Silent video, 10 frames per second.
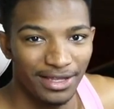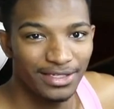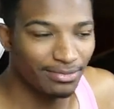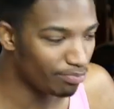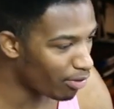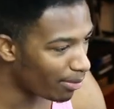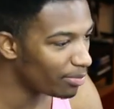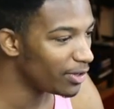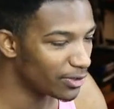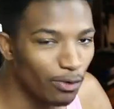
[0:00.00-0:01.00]
This
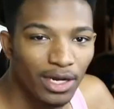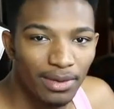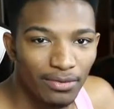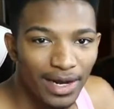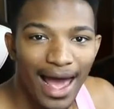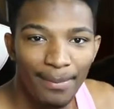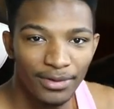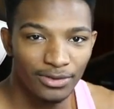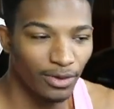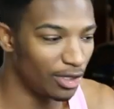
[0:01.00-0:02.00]
probably is going to be what
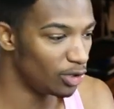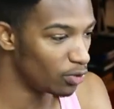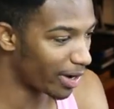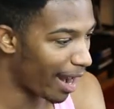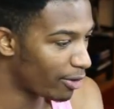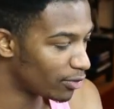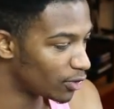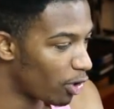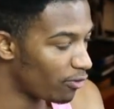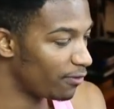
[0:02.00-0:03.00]
happens when the newer
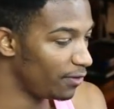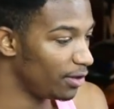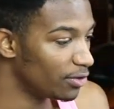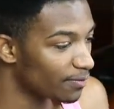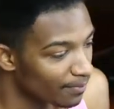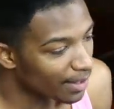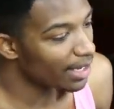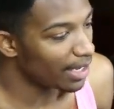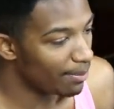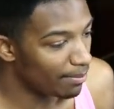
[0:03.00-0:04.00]
characters are revealed.
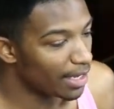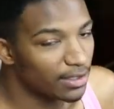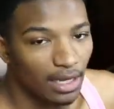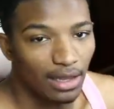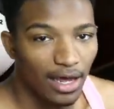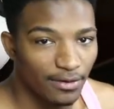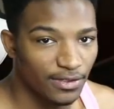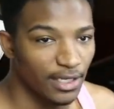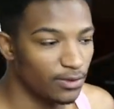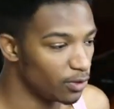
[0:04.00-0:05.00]
It makes a lot of
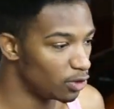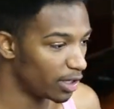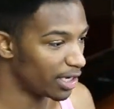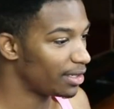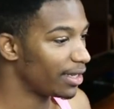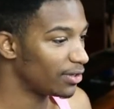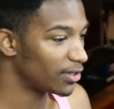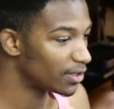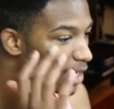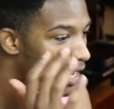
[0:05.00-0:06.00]
sense when you look at it like
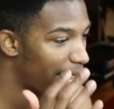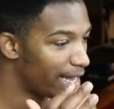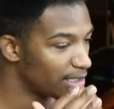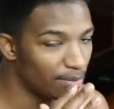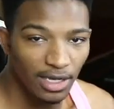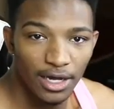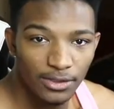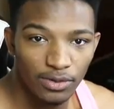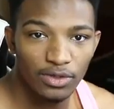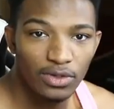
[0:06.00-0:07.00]
this, and to be
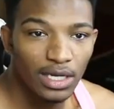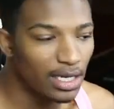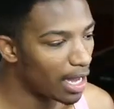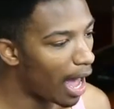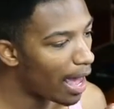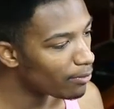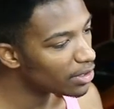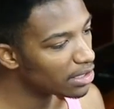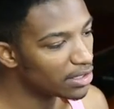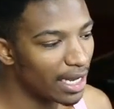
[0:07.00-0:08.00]
honest with you, I
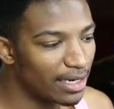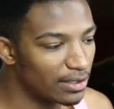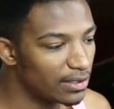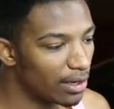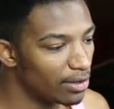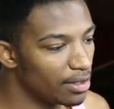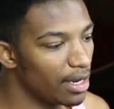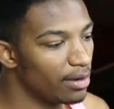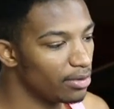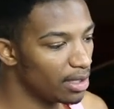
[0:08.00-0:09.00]
wouldn't say necessarily
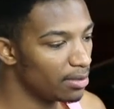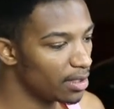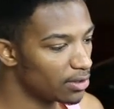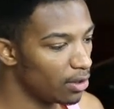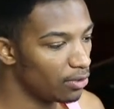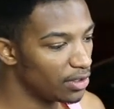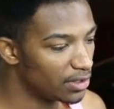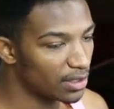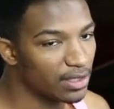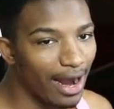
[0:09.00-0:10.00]
that I would limit it to only
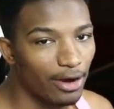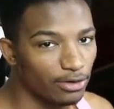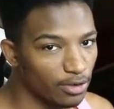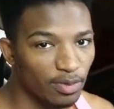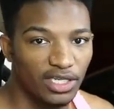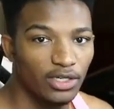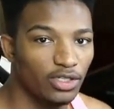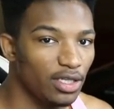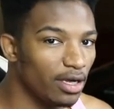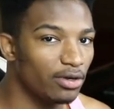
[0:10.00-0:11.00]
6 characters.
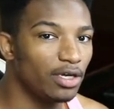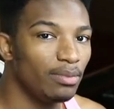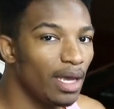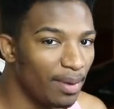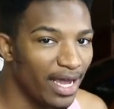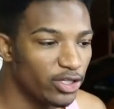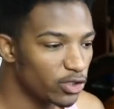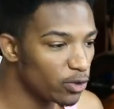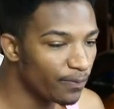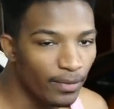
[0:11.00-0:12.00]
Potentially there could be a page
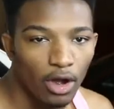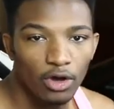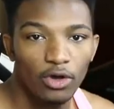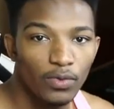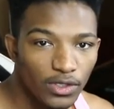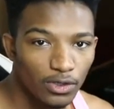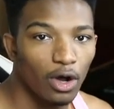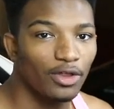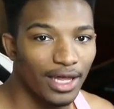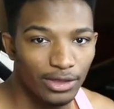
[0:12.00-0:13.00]
2, although we
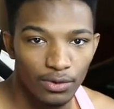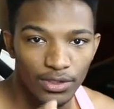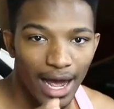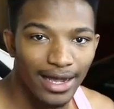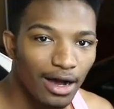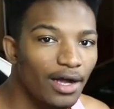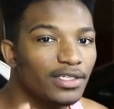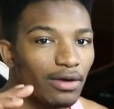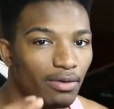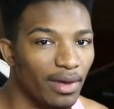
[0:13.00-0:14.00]
saw that those
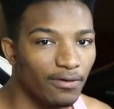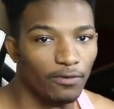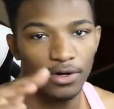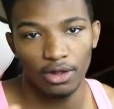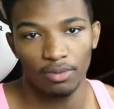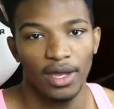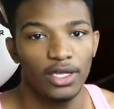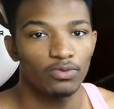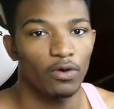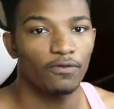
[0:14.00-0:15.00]
icons that were meant for another
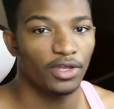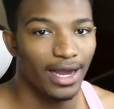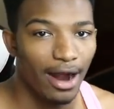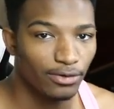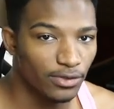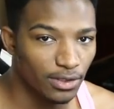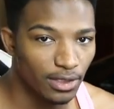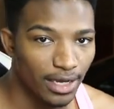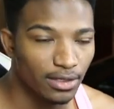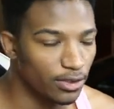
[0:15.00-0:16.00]
page were for the
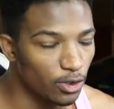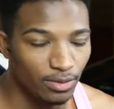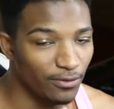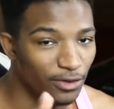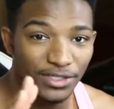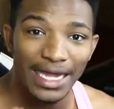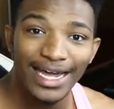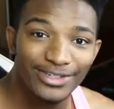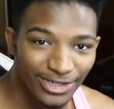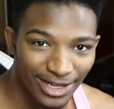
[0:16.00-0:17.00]
for the
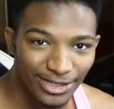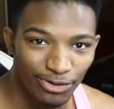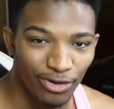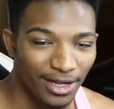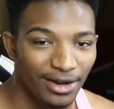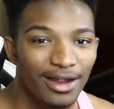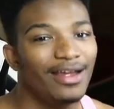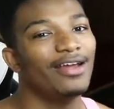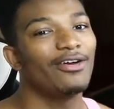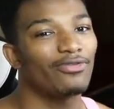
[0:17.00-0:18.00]
stage select screen
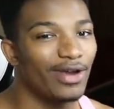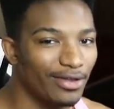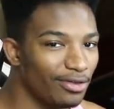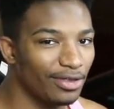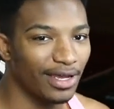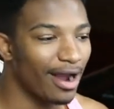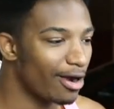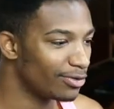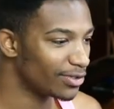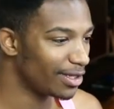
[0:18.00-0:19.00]
rather than the
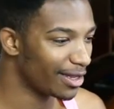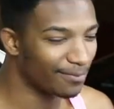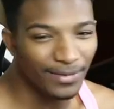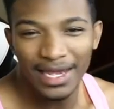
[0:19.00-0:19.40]
character select.